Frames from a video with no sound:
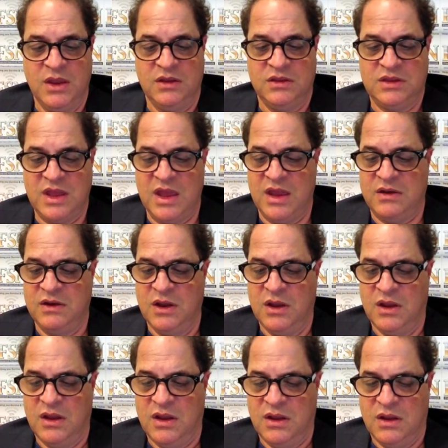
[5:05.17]
that
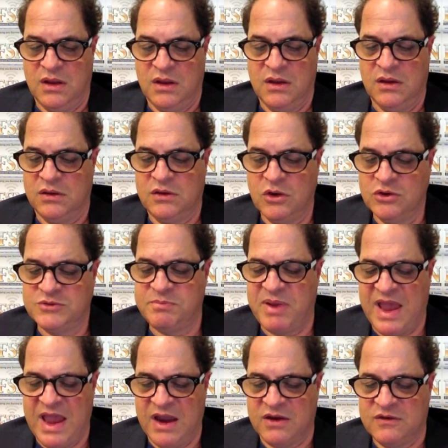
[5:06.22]
goes
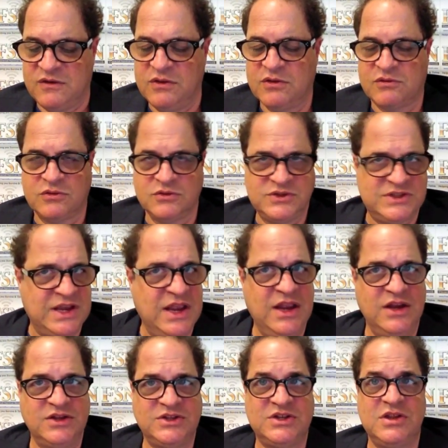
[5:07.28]
back to the
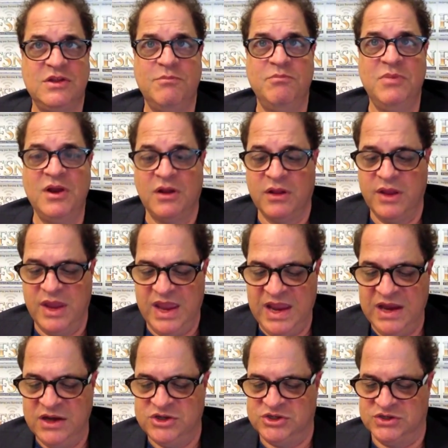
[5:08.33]
Crusades, to the Middle
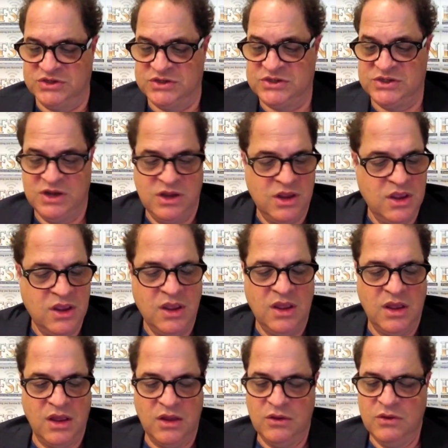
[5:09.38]
Ages.
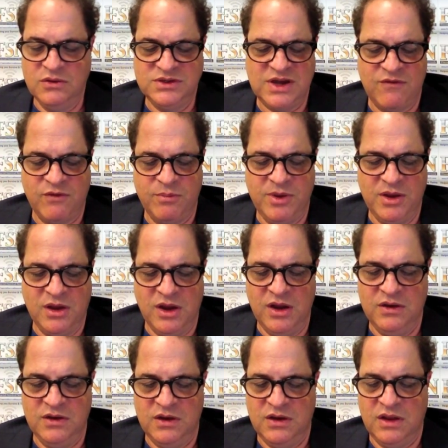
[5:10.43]
Who's ever behind
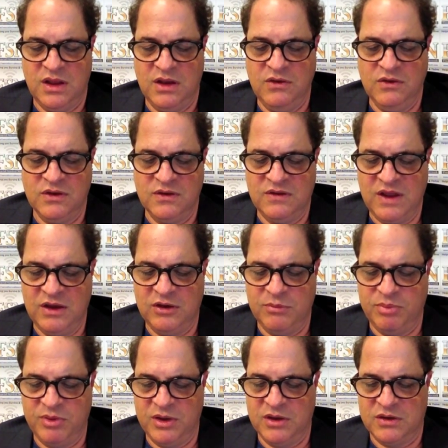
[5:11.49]
it, and you can take your
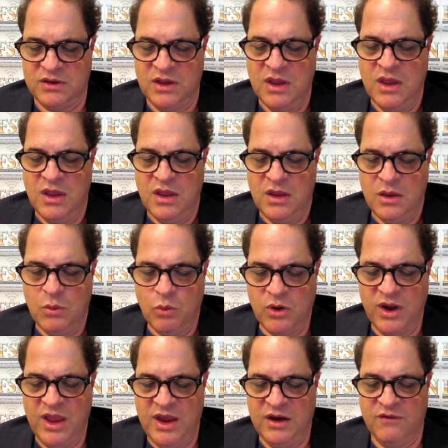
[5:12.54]
pick, we're
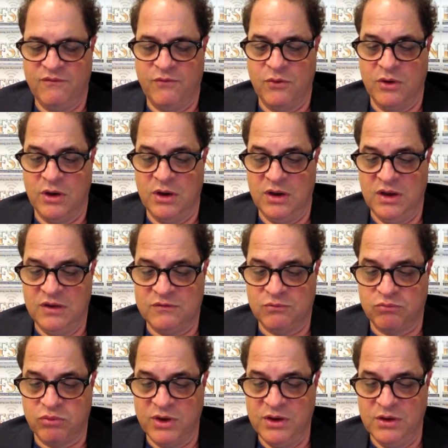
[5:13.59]
heading for it. It's
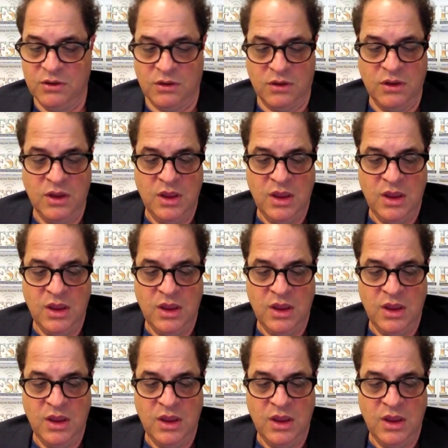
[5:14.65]
real.